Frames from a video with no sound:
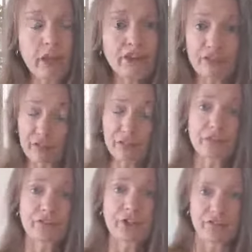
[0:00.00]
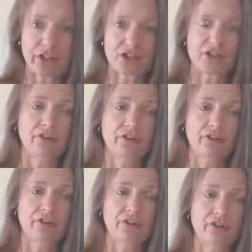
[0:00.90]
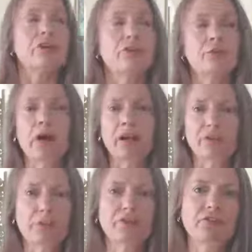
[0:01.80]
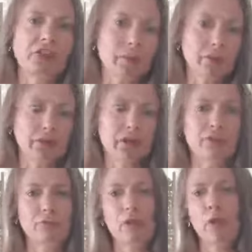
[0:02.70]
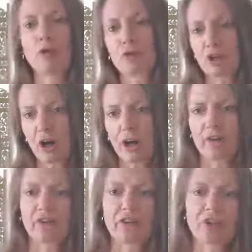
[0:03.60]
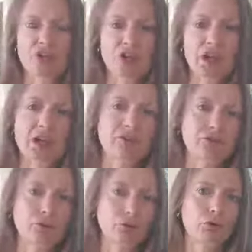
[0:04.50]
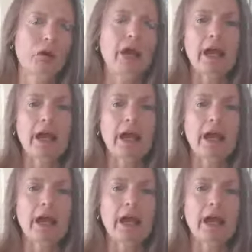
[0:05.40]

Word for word: as physical sensations. You know, so we might experience a lump in the throat or tightness in the chest or